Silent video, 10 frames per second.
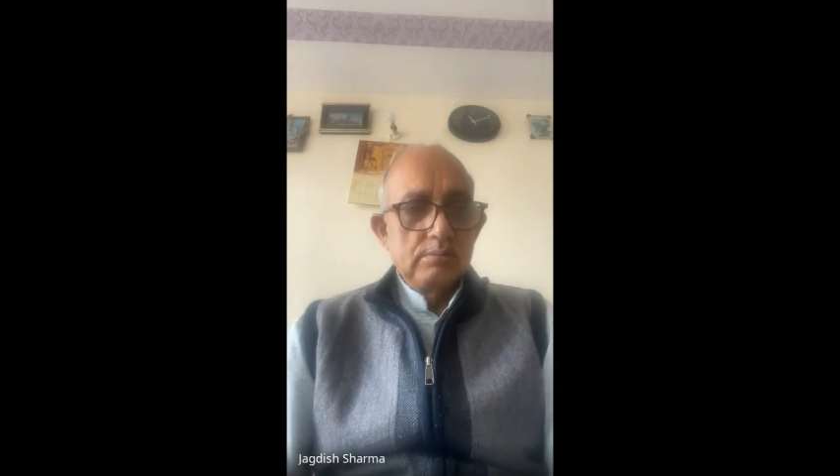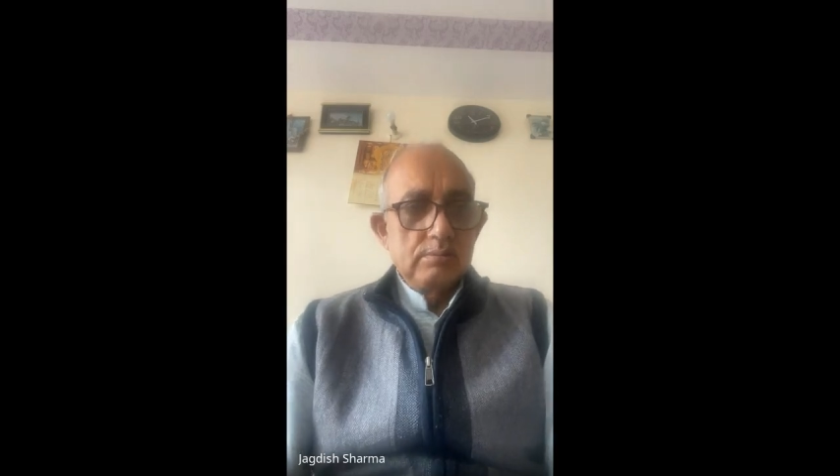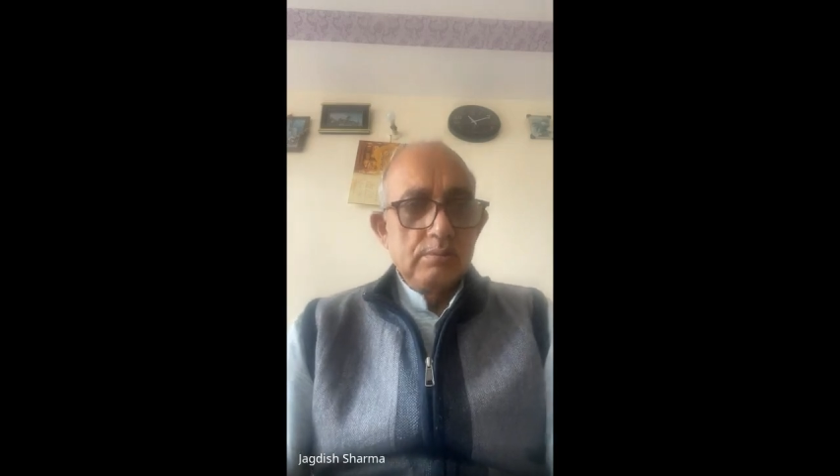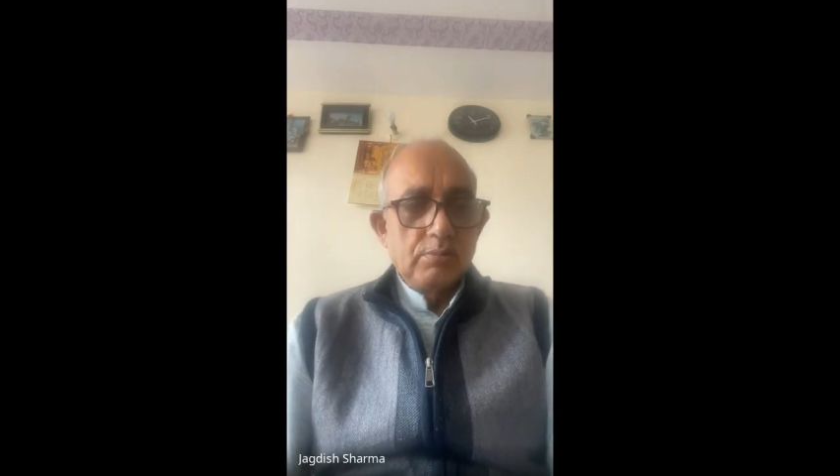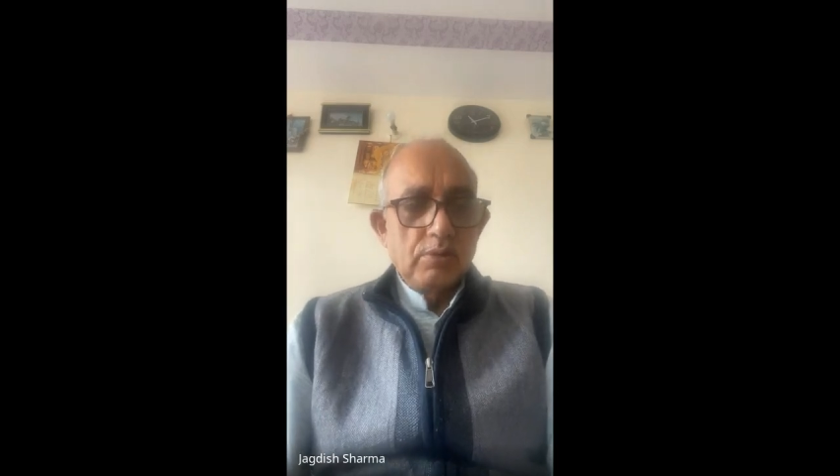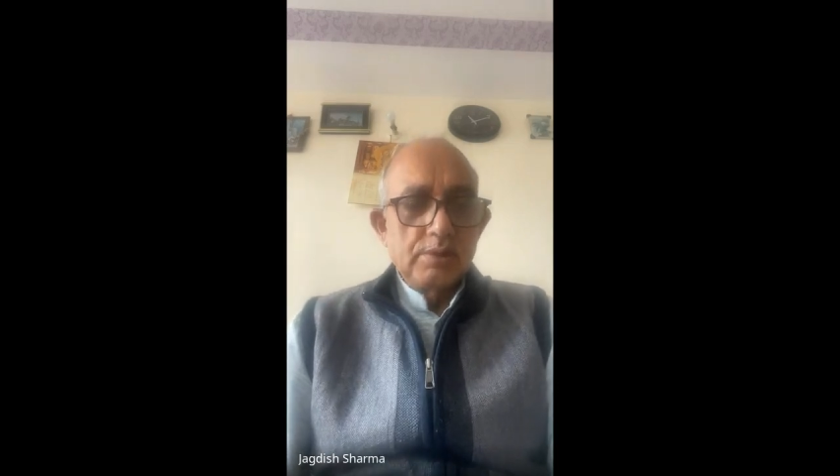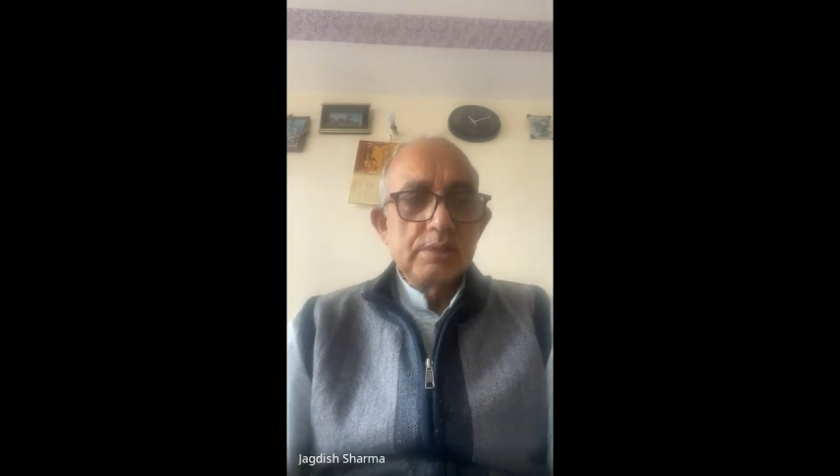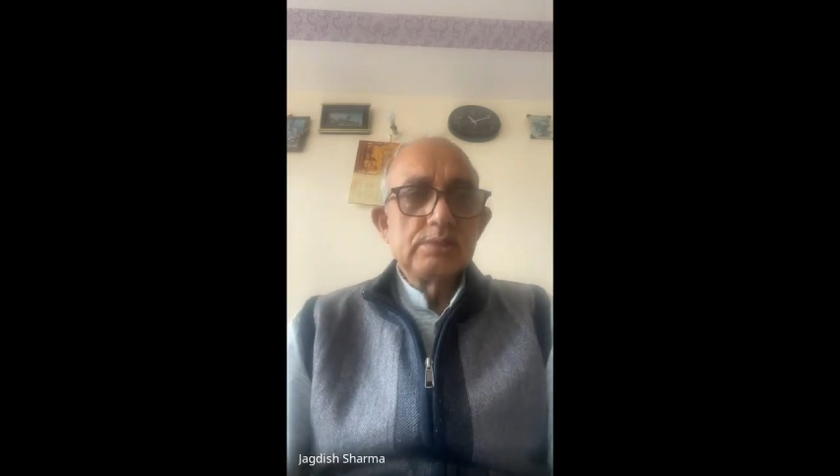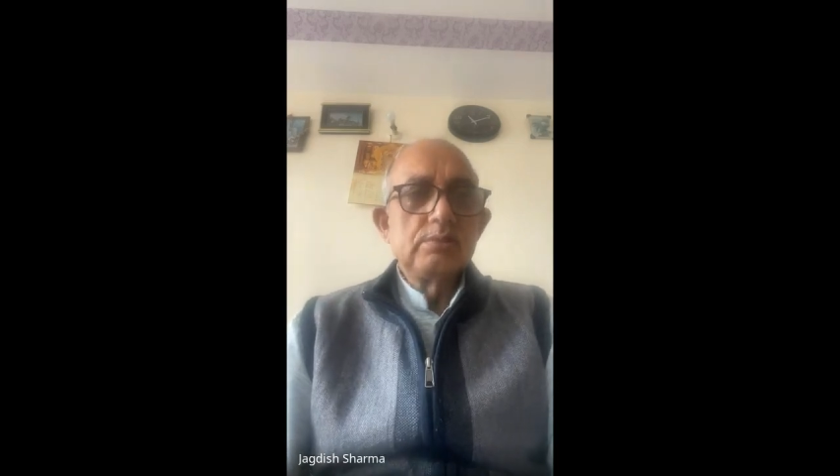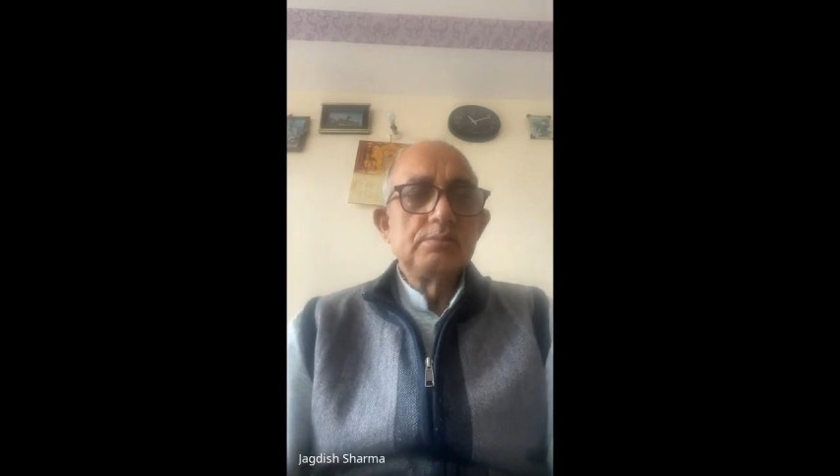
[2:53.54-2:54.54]

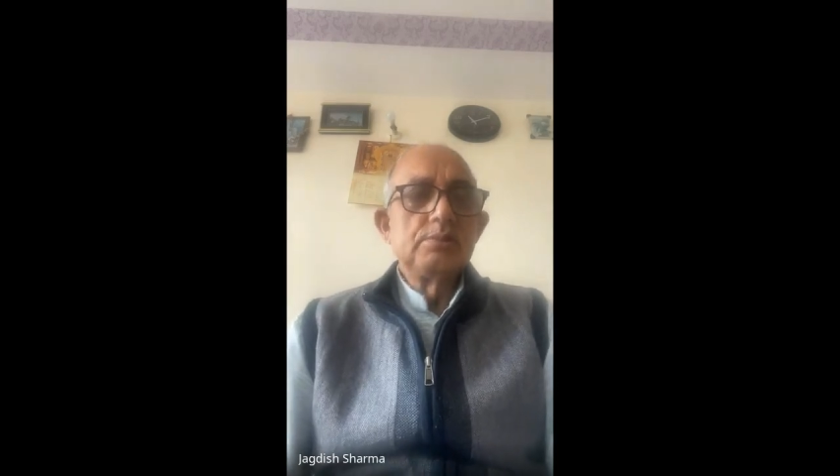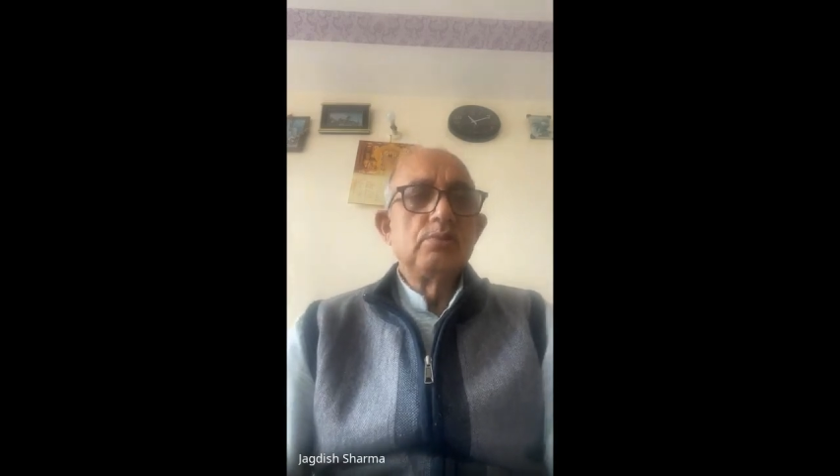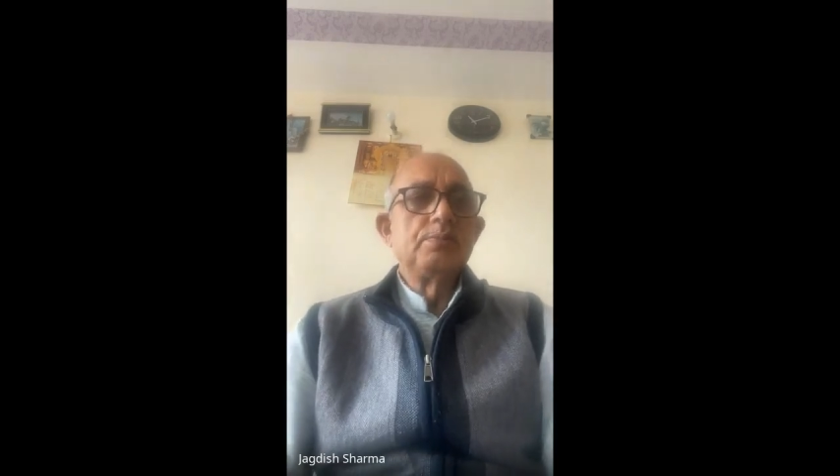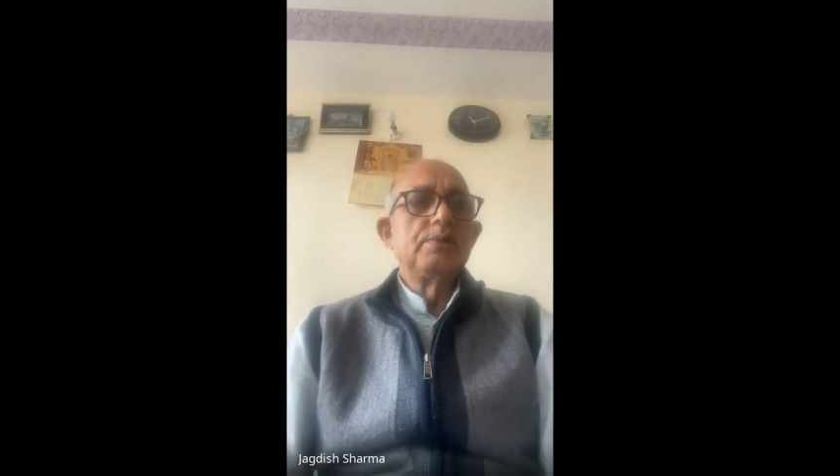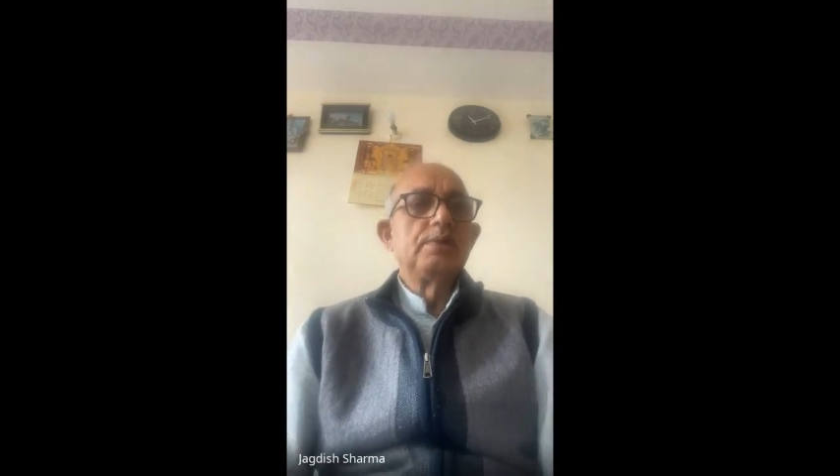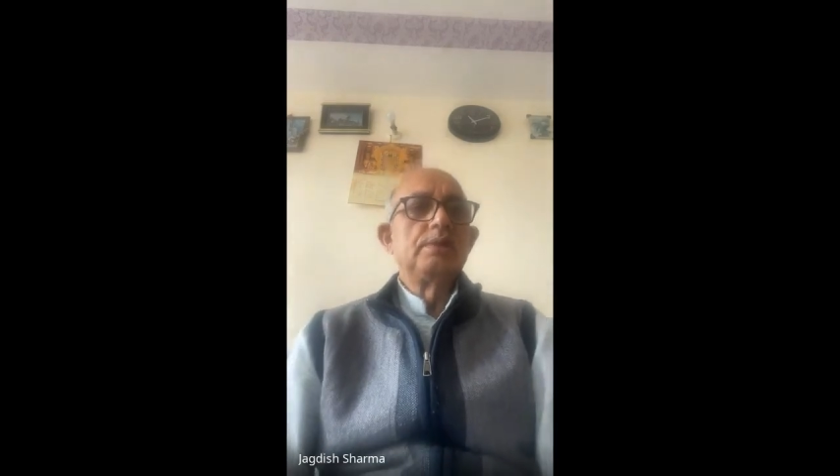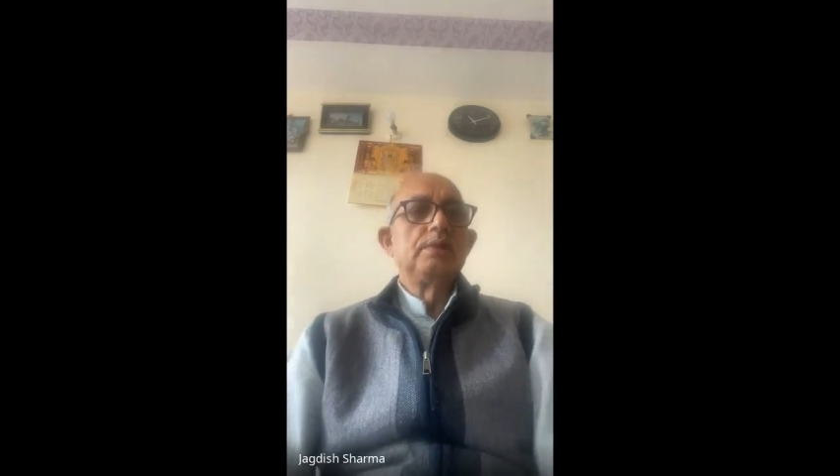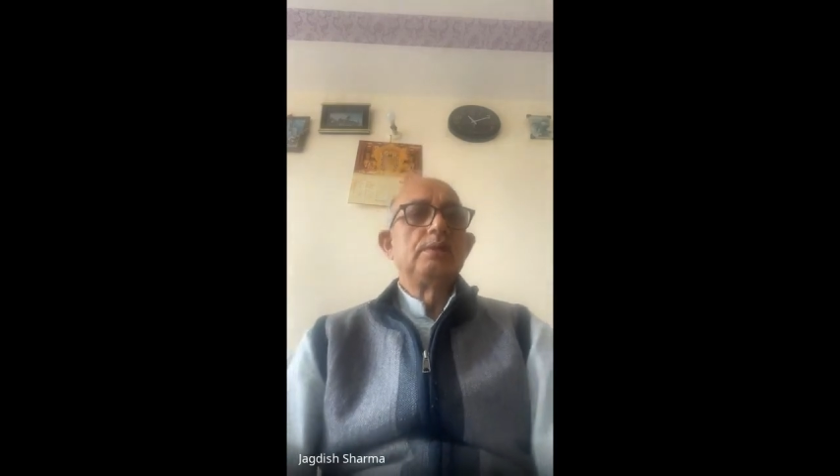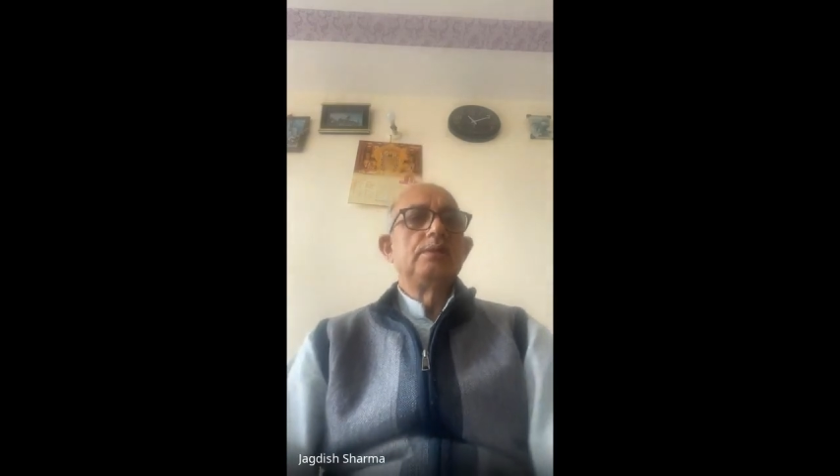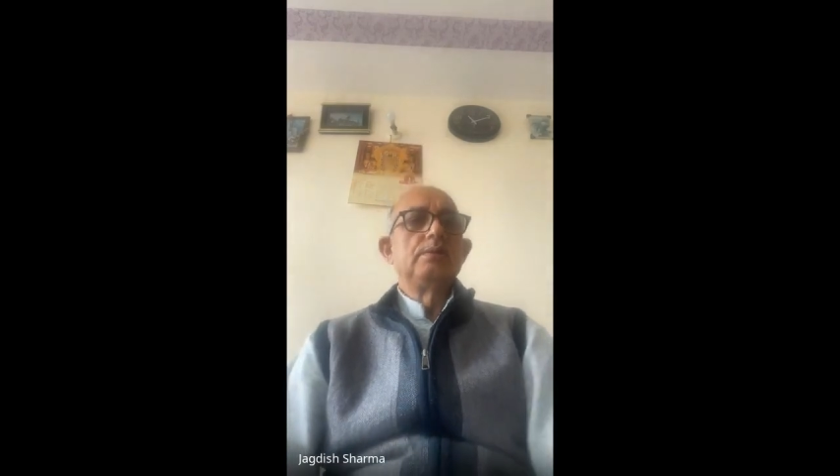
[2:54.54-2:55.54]
importance of the
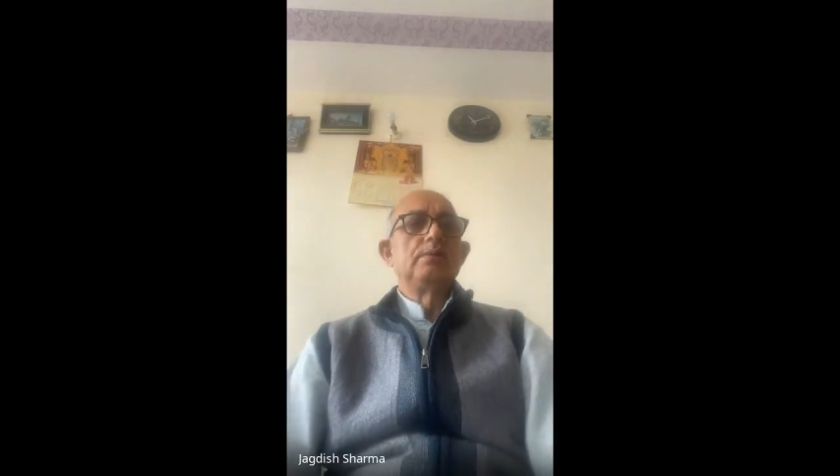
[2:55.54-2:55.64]
open-ended